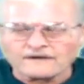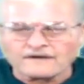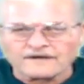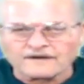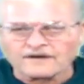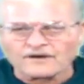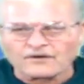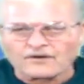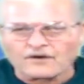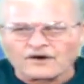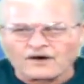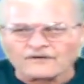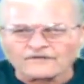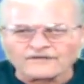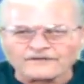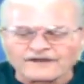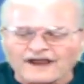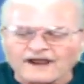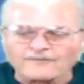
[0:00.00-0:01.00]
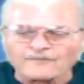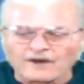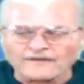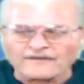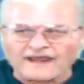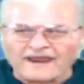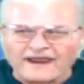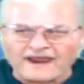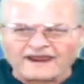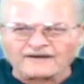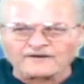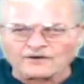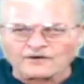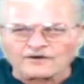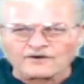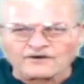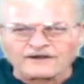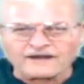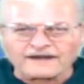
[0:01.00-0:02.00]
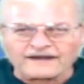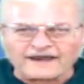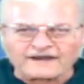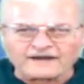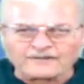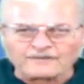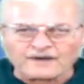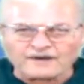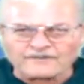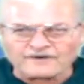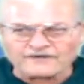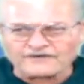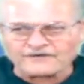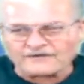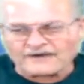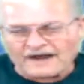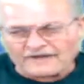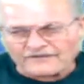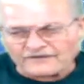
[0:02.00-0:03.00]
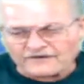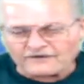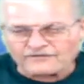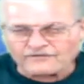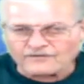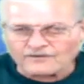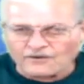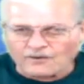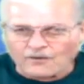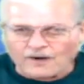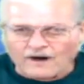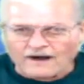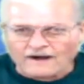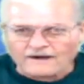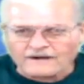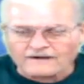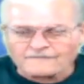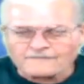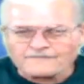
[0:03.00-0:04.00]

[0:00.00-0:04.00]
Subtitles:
all the time on the handle looking at them. I mean, you're out there for a walk.